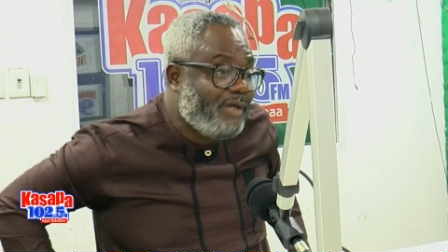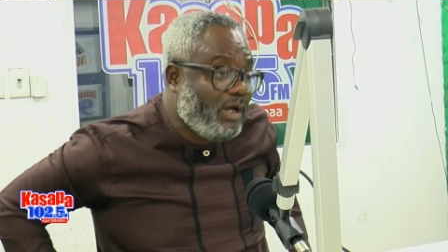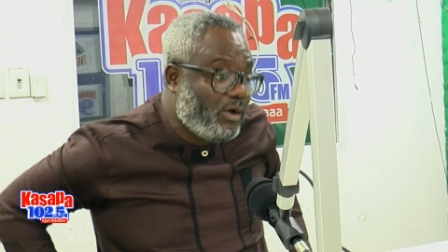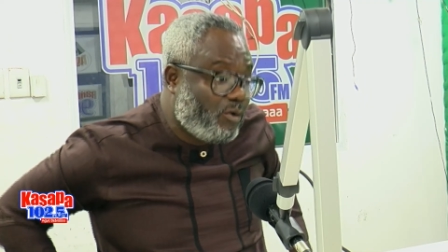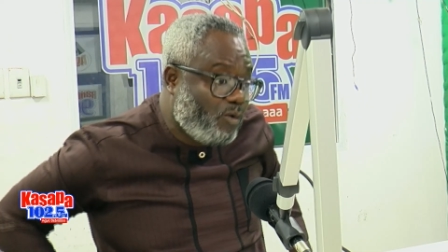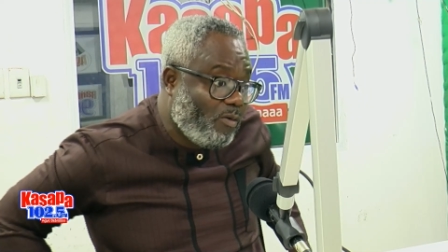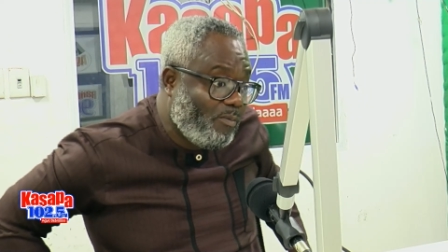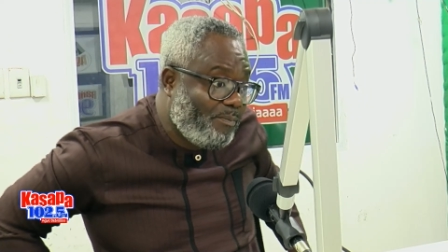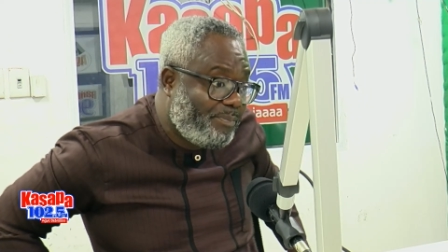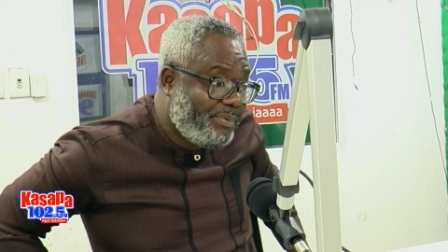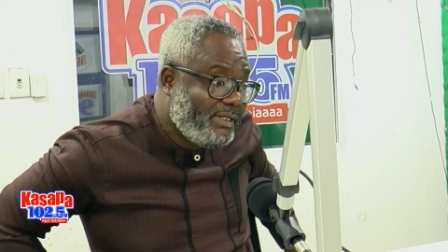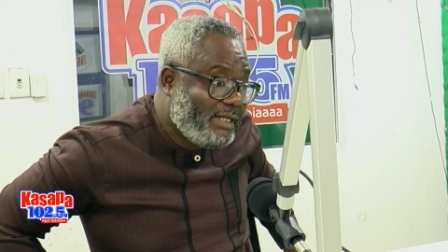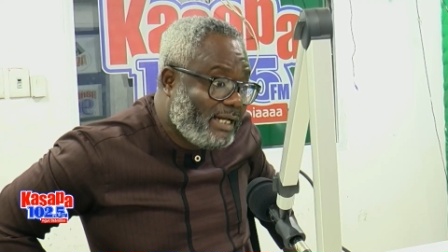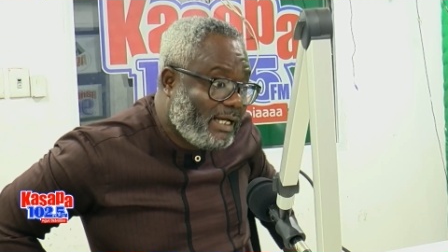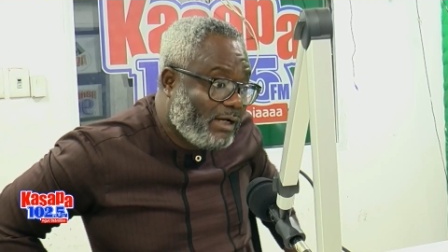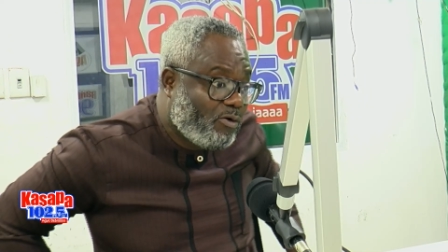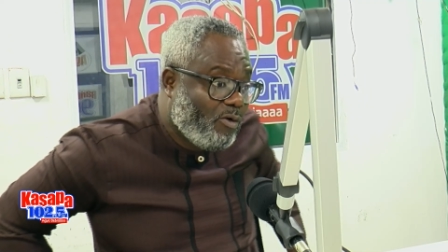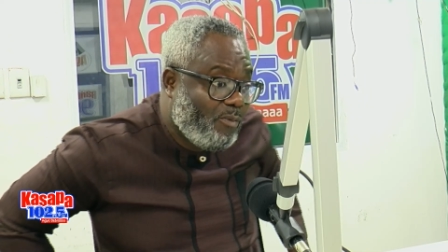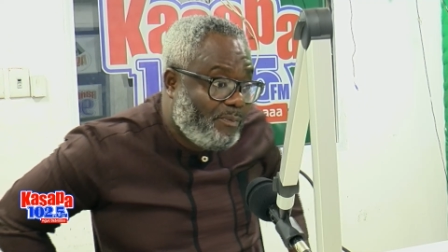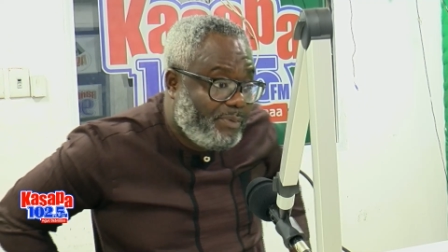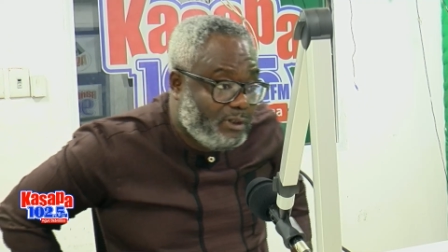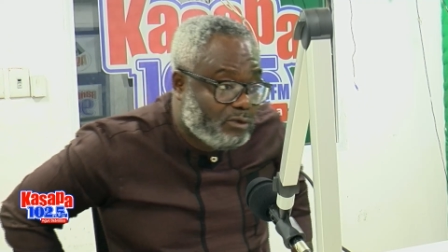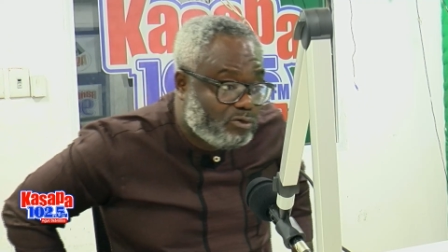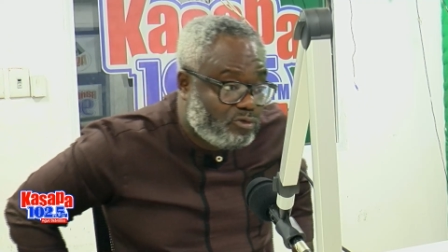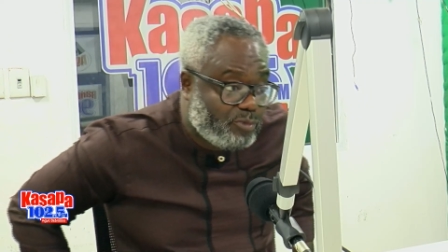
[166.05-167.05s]
company. A
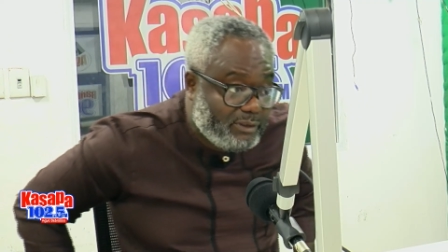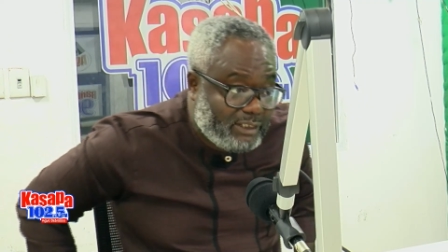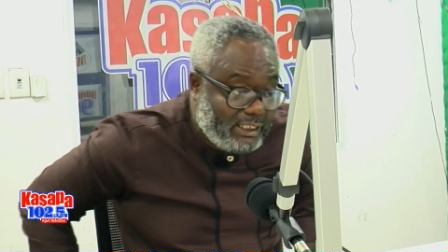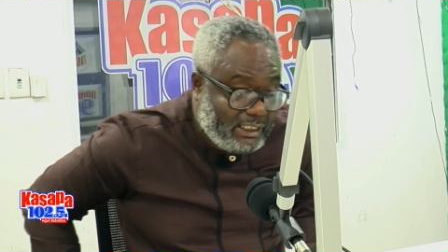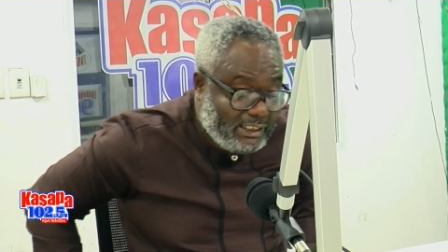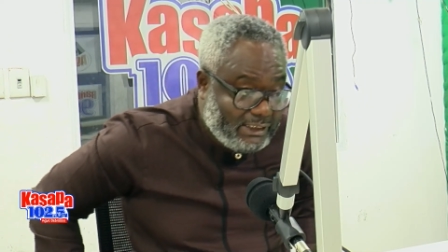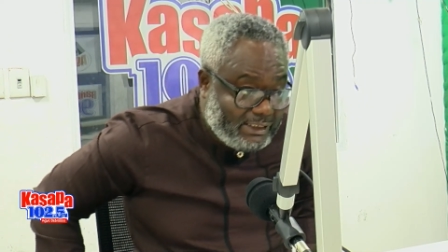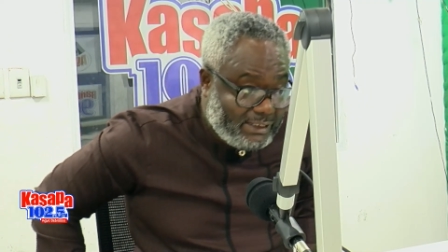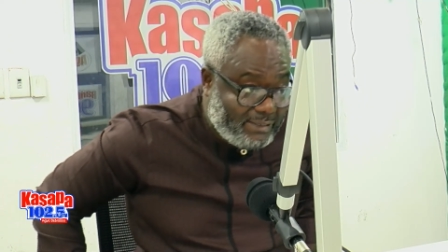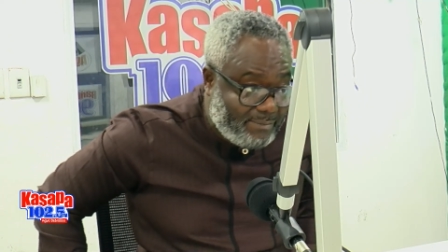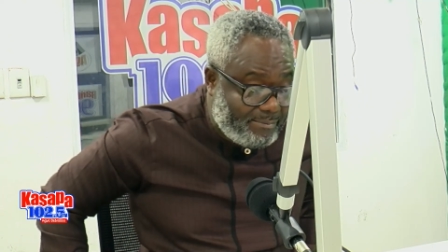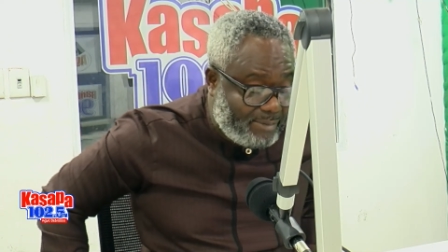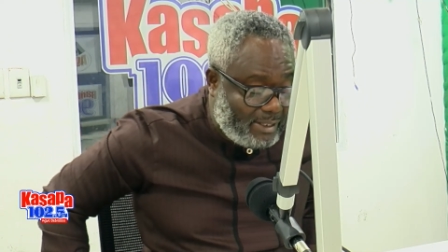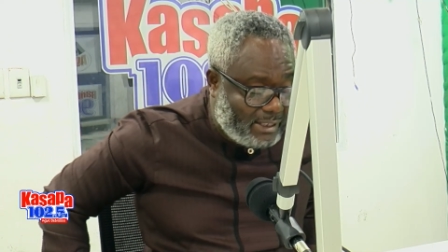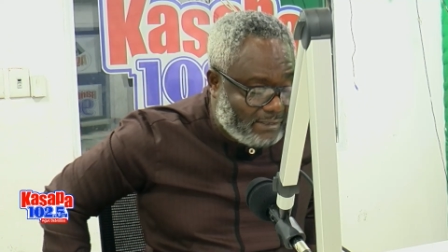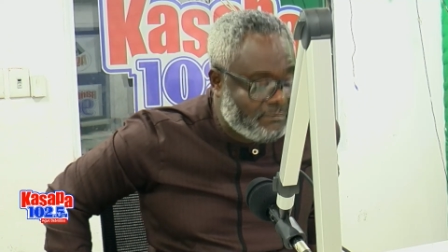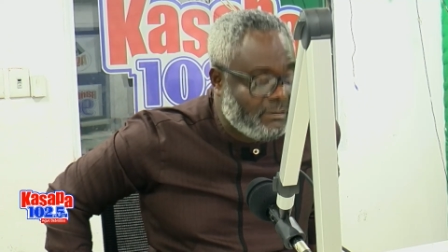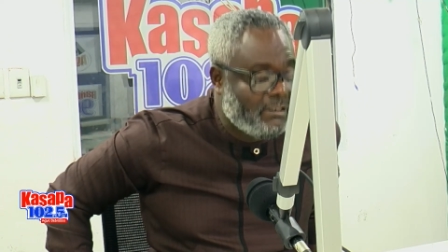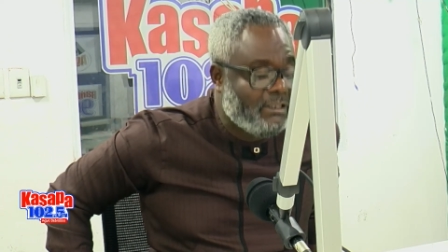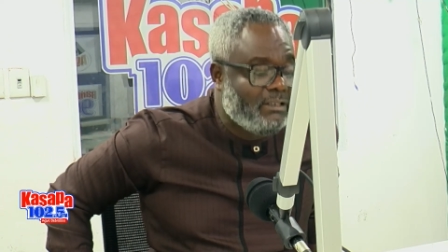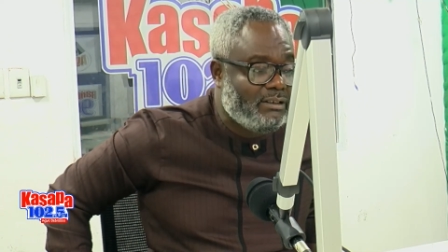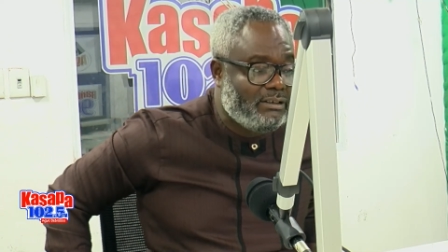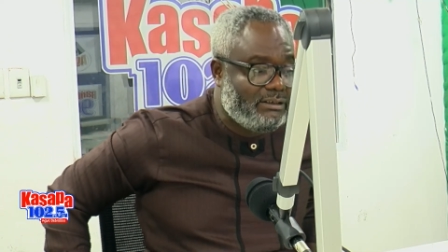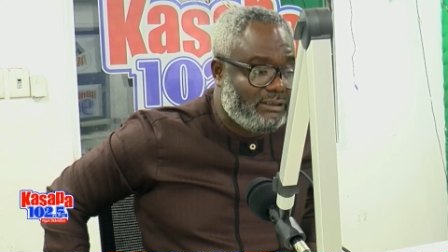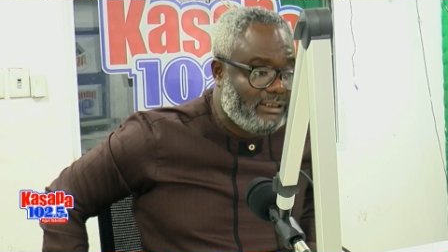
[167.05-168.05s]
company is winning a number,
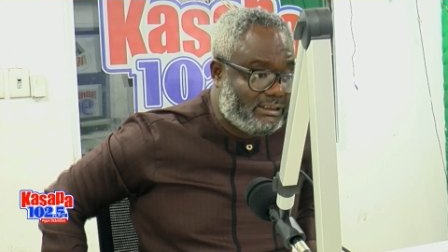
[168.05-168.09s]
the